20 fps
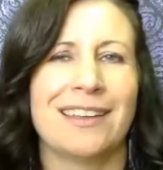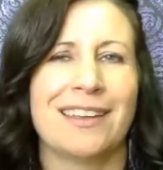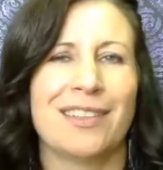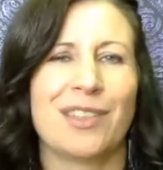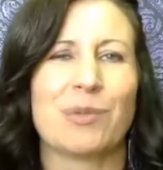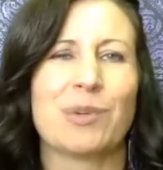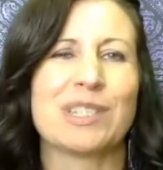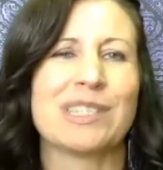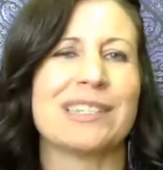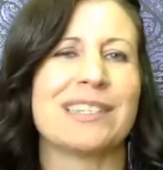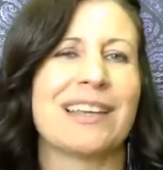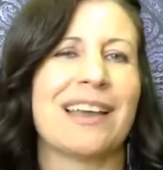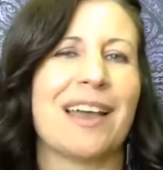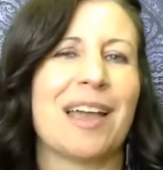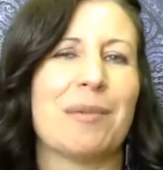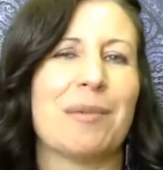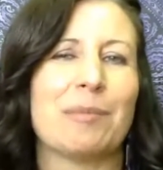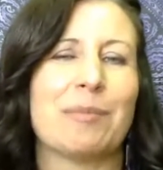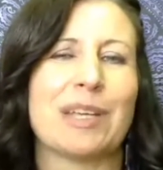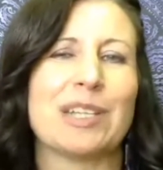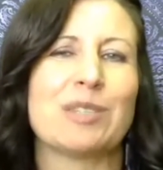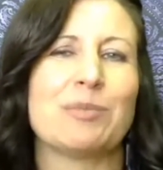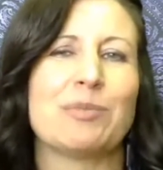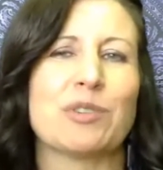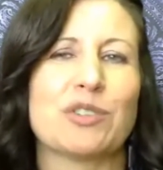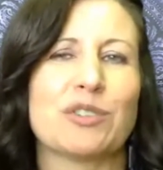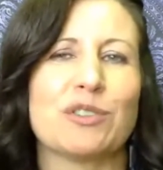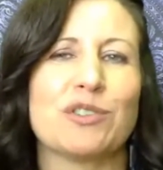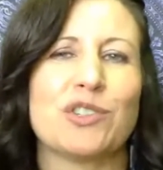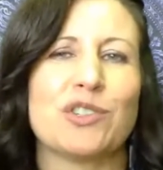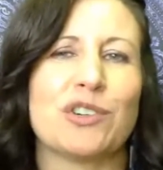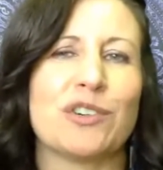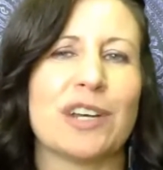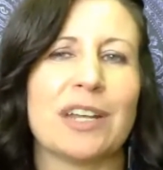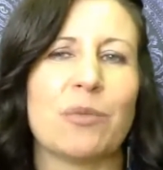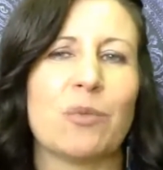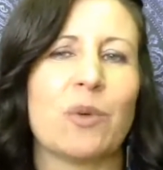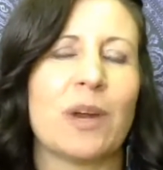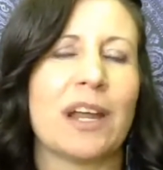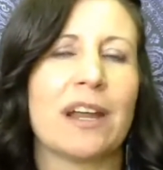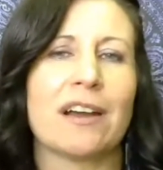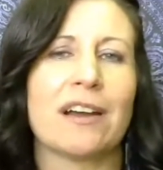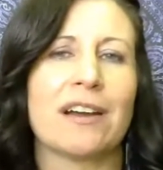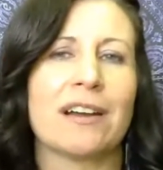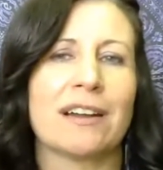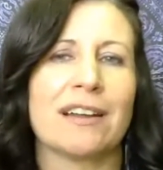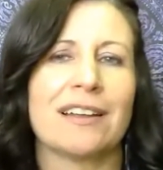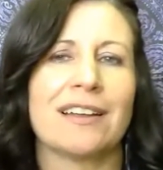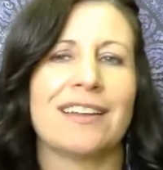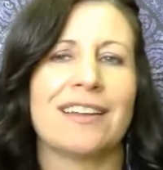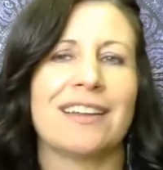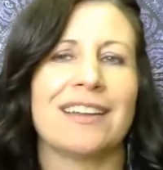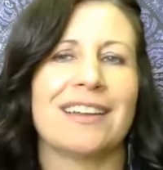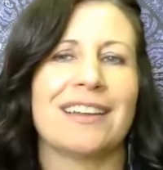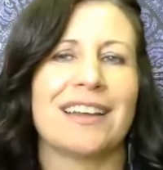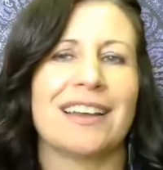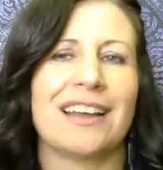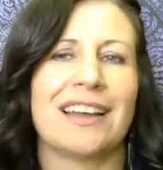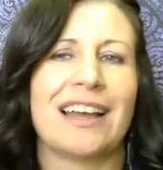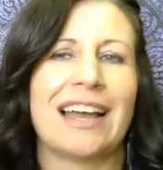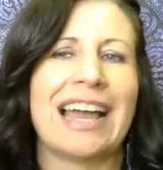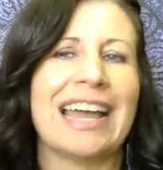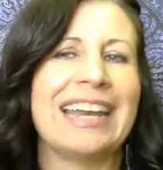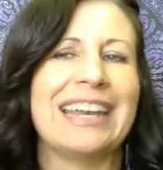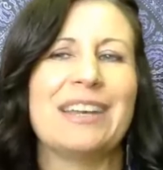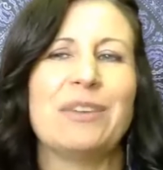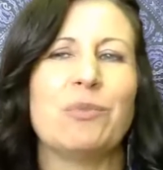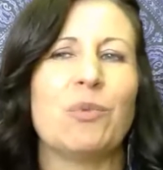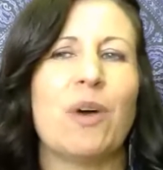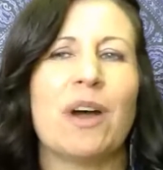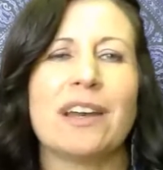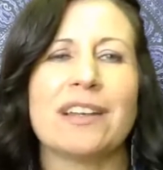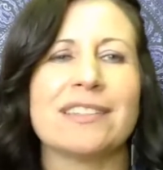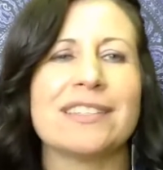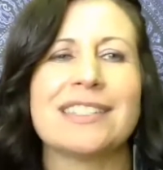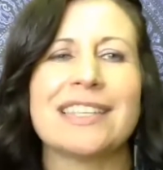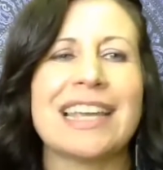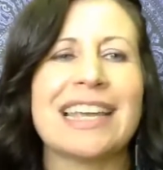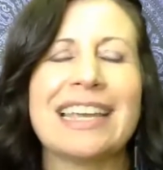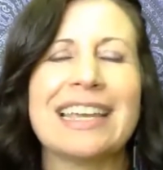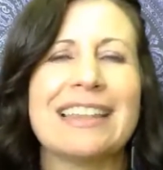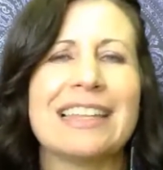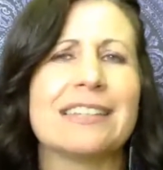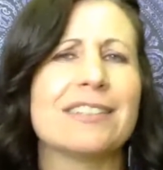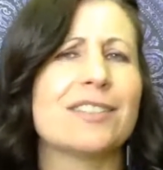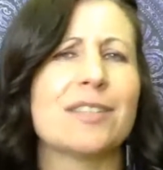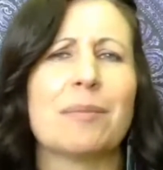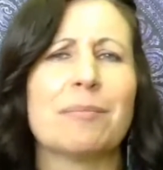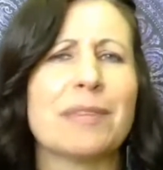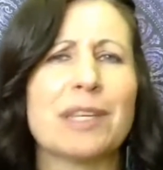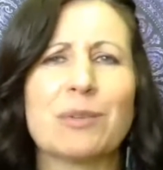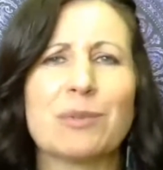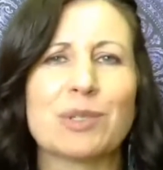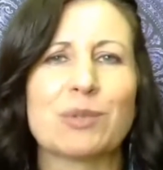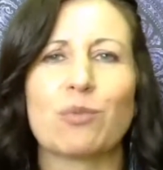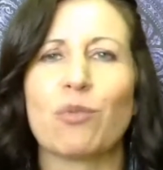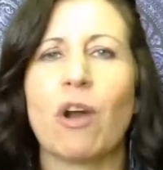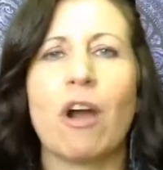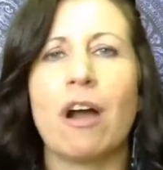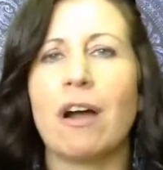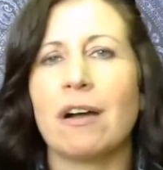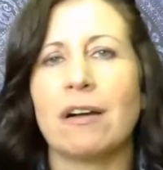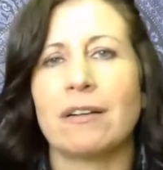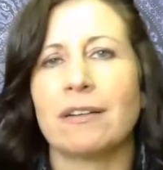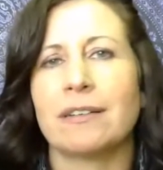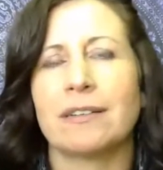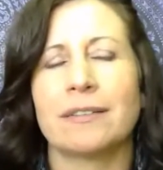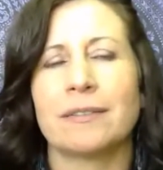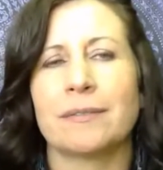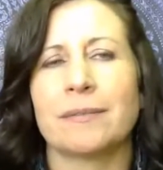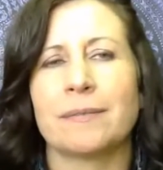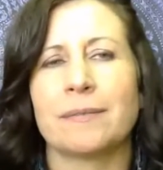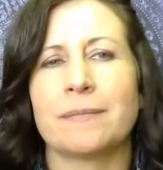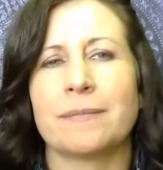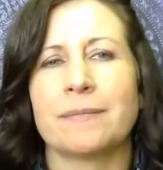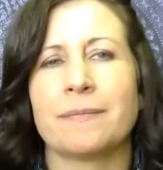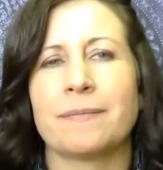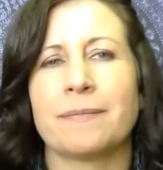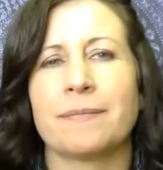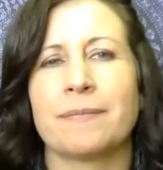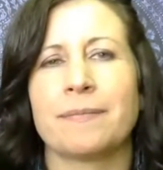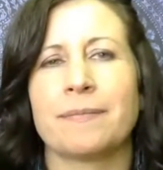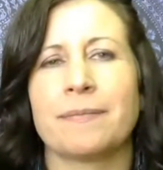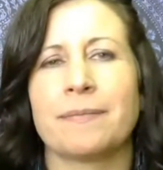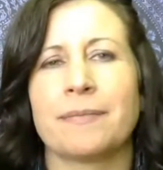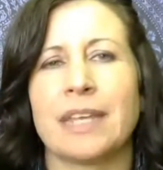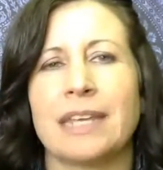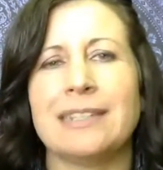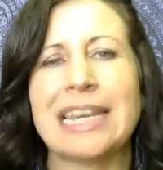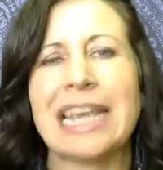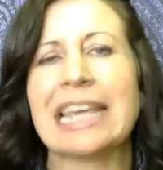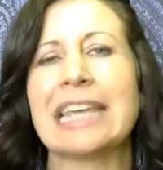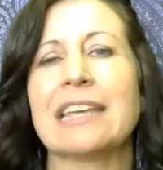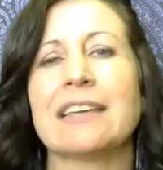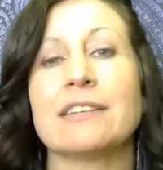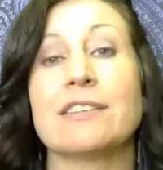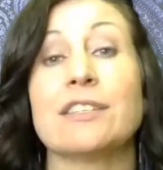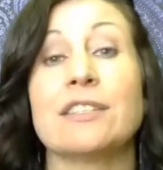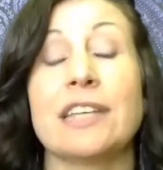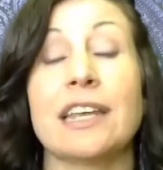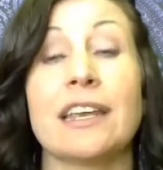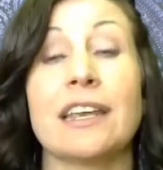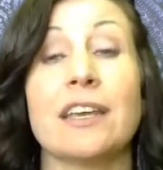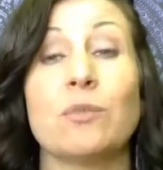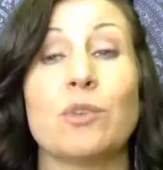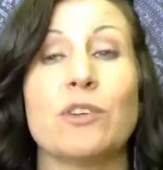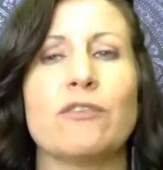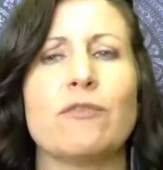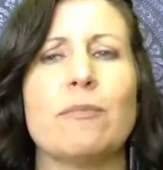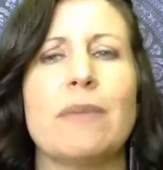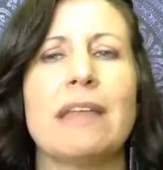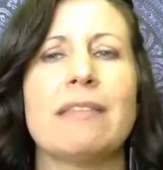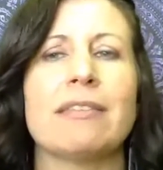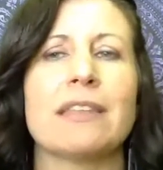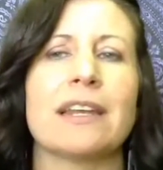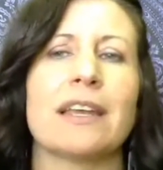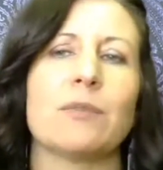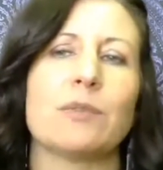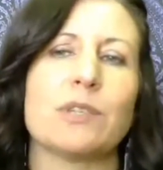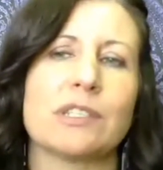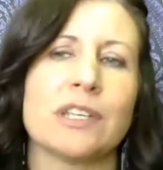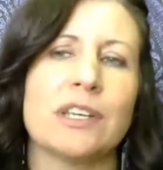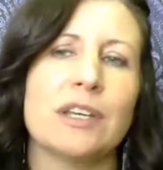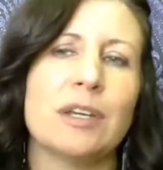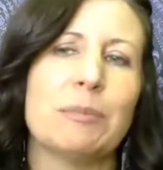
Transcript: There was a time on my spiritual journey where I didn't want to say that something was wrong. And taking a stand would have meant that I was